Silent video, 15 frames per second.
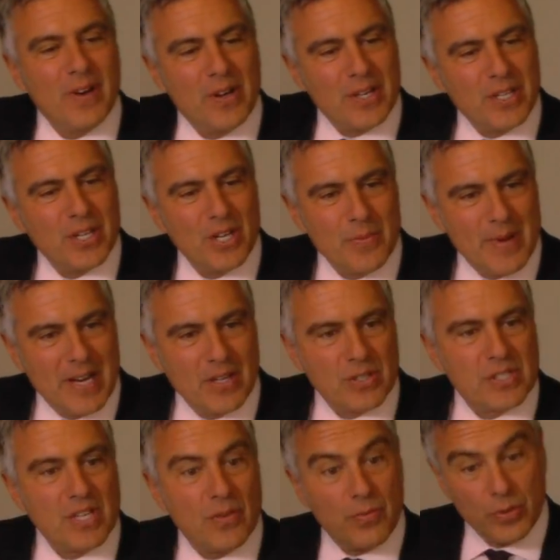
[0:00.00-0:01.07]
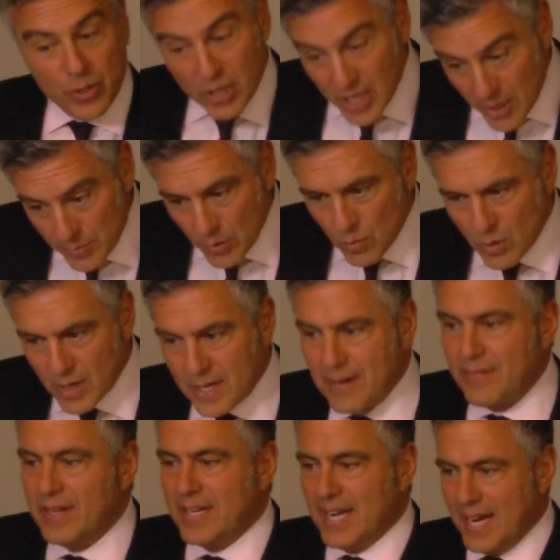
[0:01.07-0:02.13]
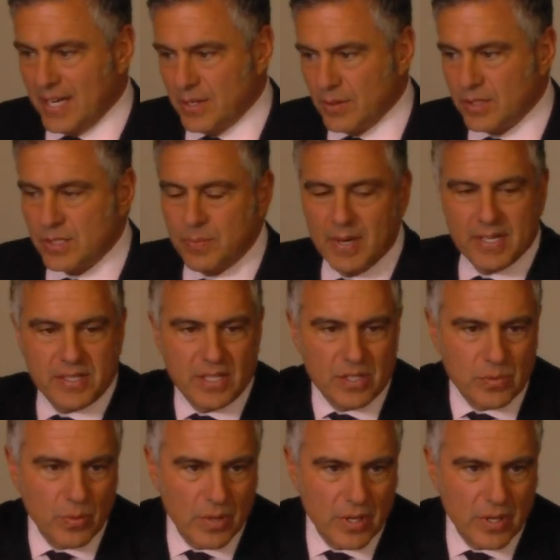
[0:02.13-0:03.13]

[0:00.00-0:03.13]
happen in the mouth that affect the overall body and chronic